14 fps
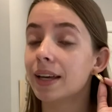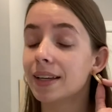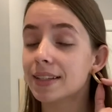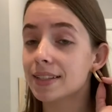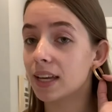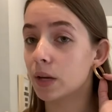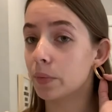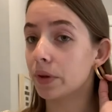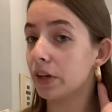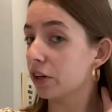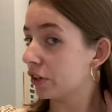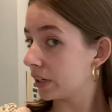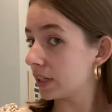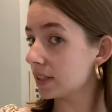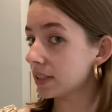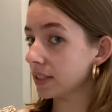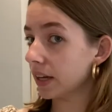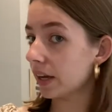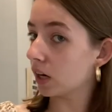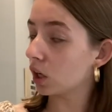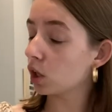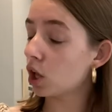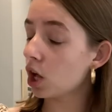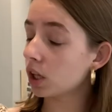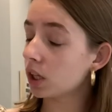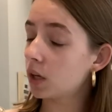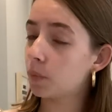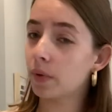same earrings and claw
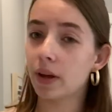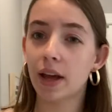clip.